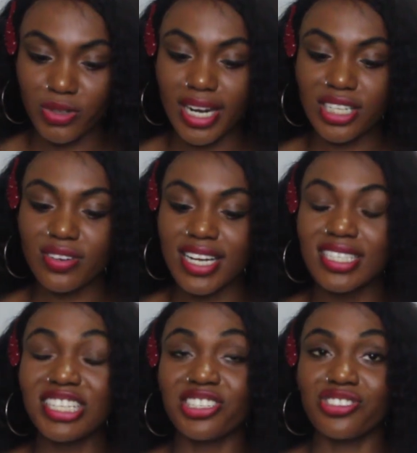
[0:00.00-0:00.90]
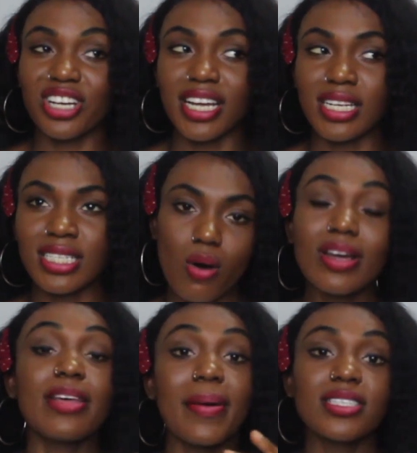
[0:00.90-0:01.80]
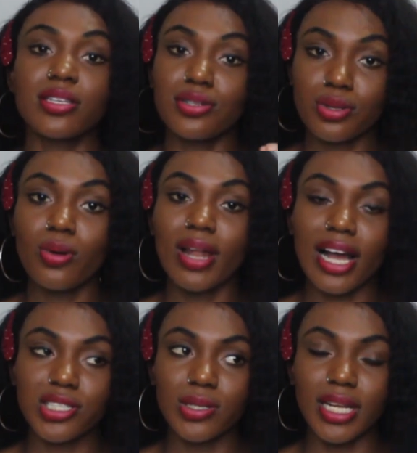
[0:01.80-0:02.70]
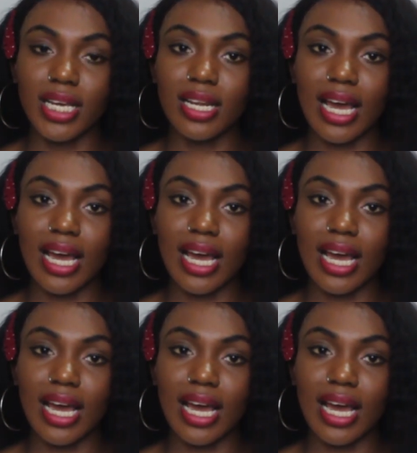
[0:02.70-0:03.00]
lecturers teach in Chinese. Oh, it depends on the school actually.